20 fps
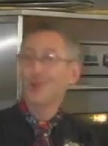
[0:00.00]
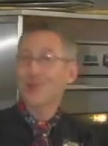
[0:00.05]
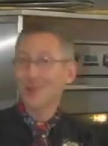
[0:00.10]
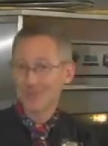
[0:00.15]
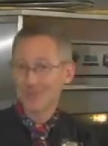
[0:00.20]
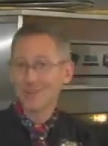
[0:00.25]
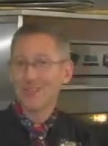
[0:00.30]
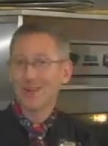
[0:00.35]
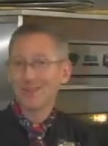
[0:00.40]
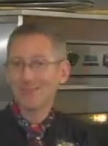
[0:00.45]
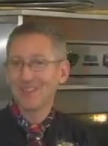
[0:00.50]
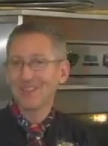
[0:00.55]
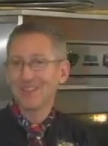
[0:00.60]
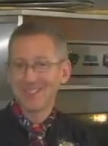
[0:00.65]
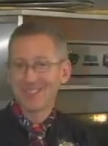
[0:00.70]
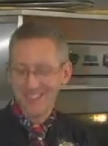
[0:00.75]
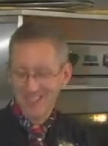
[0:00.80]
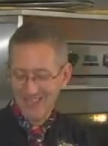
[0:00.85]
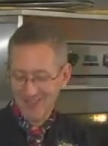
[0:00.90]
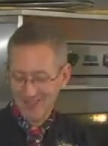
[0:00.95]
cooked
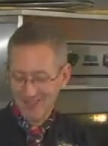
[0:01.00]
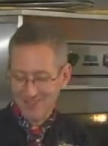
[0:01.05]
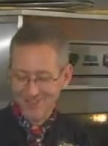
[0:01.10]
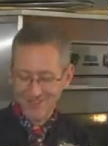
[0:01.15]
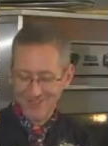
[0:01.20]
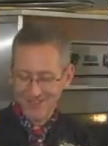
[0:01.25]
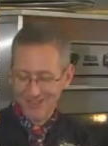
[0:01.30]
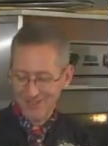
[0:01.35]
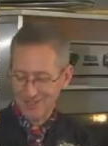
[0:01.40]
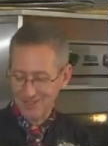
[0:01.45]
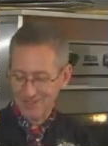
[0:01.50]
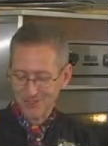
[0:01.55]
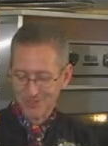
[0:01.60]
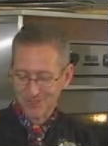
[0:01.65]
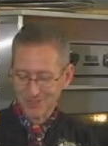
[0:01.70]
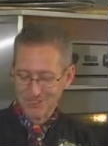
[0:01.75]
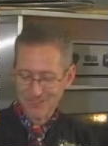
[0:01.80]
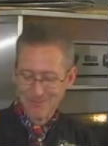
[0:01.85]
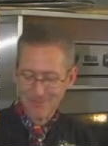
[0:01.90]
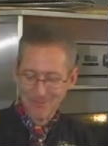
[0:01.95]
something together in that
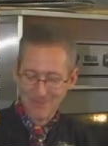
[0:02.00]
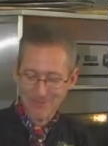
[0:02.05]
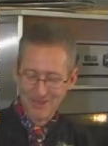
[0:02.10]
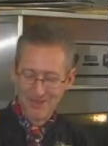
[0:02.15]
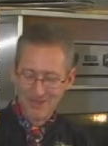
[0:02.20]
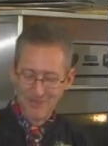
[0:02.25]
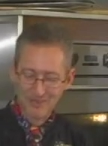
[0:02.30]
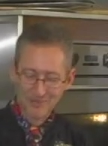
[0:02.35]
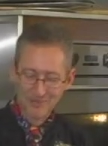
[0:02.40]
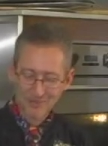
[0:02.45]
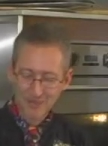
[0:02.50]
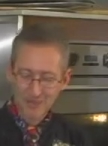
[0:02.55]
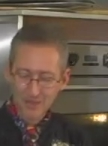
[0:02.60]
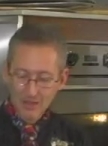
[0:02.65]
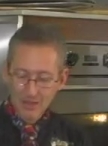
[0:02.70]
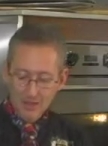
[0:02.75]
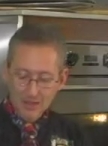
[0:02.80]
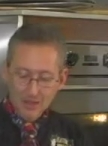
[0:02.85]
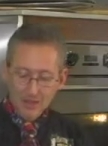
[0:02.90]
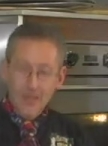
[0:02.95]
saute pan.
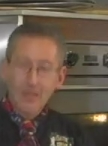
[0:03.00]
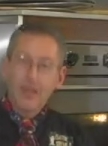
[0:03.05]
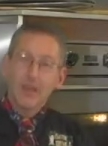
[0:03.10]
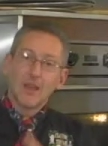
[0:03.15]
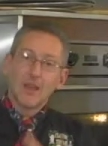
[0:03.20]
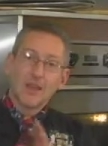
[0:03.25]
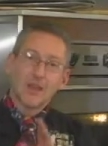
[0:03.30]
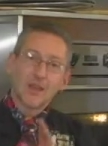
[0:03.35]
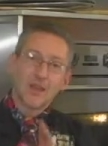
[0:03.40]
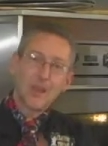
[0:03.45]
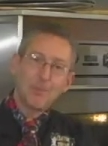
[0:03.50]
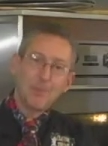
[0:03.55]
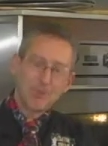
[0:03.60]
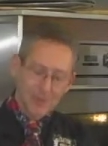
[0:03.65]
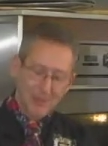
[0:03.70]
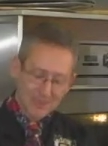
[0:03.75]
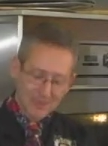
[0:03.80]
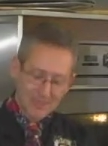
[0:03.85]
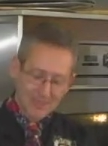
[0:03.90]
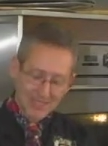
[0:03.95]
A
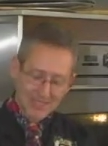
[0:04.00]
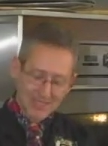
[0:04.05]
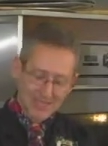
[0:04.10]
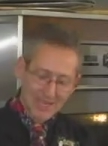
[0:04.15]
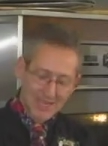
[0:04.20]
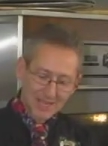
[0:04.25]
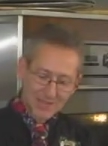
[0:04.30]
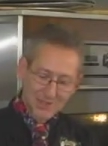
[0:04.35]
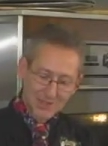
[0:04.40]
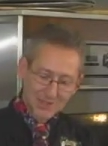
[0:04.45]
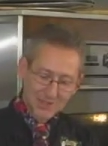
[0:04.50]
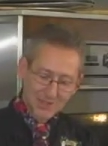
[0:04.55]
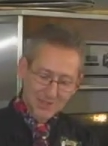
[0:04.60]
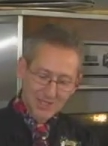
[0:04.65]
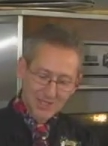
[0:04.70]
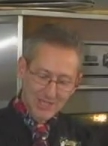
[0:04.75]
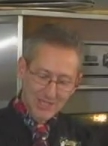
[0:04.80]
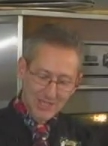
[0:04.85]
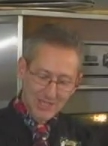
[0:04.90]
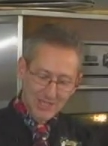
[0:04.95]
couple of months later,
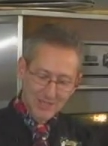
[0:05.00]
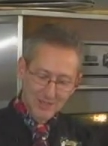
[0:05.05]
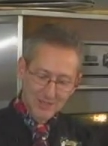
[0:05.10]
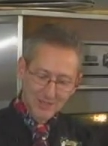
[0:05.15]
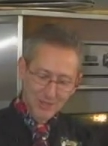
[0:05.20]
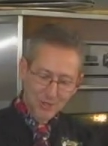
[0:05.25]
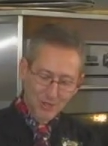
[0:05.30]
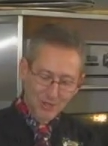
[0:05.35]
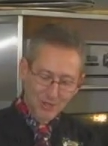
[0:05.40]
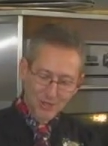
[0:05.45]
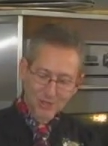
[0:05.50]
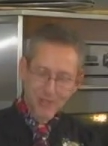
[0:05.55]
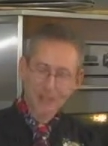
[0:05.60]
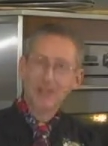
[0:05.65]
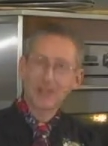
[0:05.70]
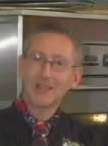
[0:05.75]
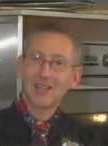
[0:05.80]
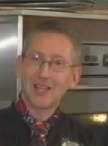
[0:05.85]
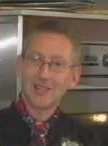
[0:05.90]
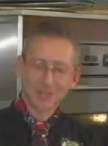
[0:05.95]
she had talked
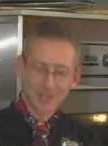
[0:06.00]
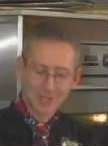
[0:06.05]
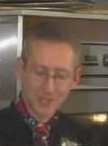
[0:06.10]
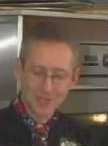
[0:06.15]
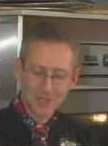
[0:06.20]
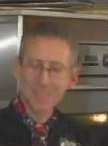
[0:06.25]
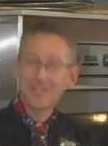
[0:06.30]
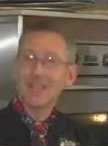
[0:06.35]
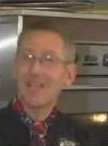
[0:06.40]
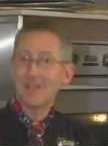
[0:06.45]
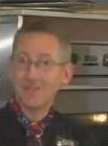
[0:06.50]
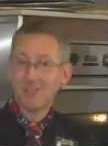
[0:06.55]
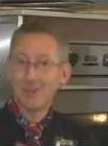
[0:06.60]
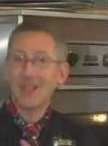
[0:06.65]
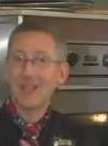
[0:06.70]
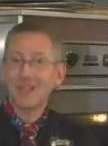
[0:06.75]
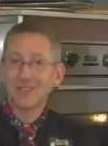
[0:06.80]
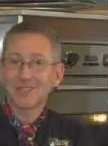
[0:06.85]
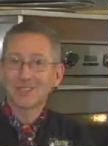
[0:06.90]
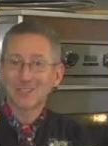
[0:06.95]
about that saute
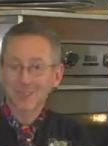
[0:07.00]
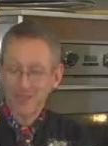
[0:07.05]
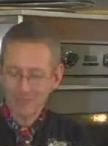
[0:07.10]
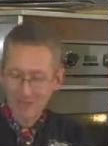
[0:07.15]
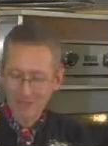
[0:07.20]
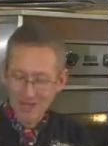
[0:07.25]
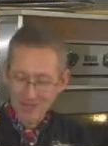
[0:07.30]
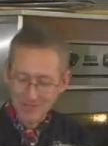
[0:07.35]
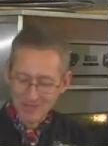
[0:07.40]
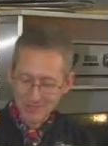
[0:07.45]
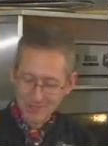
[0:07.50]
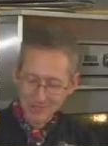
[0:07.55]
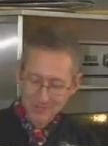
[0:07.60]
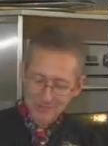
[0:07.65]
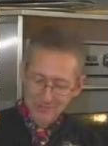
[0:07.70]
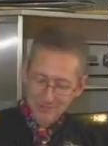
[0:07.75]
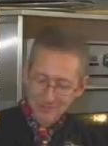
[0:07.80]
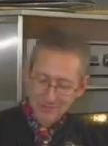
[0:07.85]
pan so much